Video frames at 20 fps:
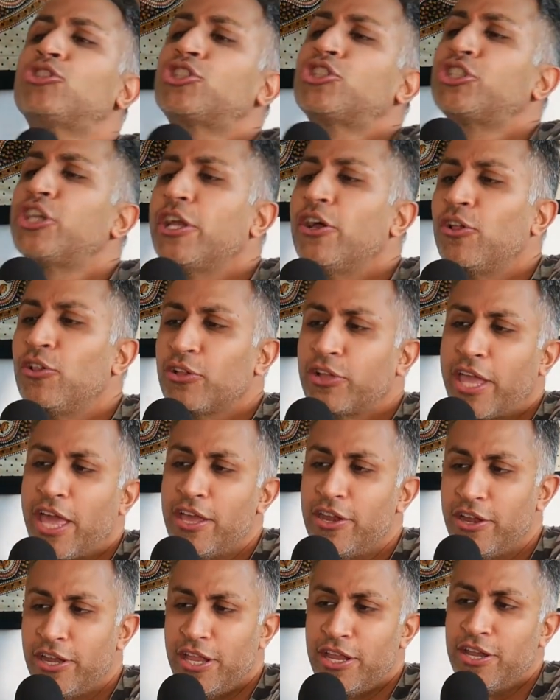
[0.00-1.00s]
chill
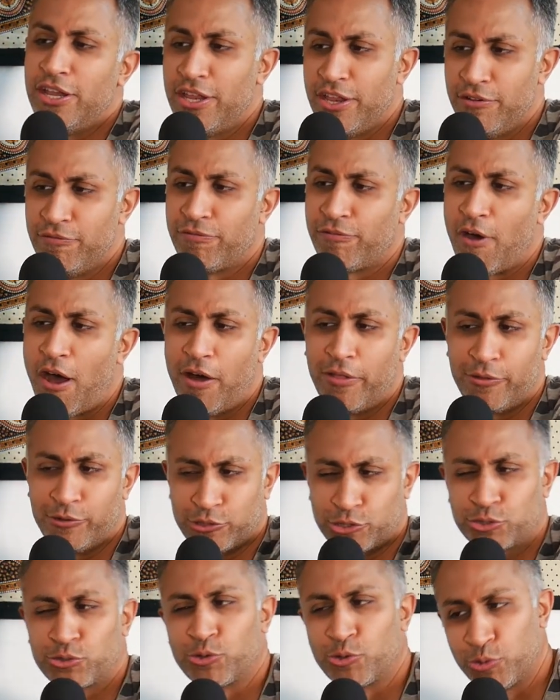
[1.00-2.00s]
can an Indian father
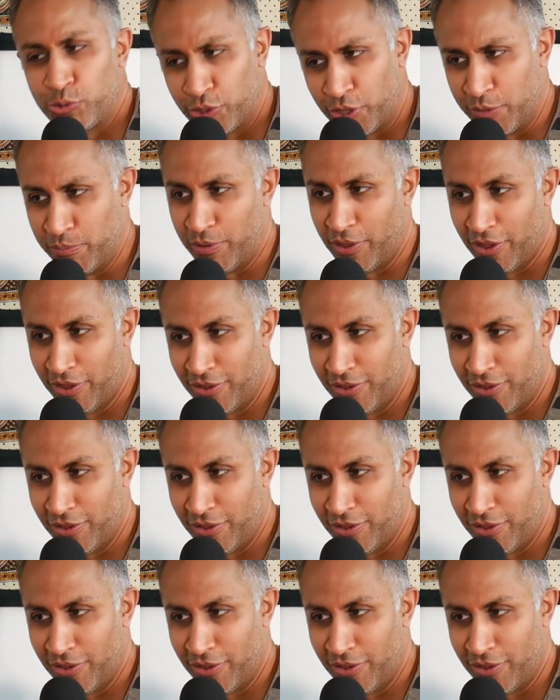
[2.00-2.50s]
truly be?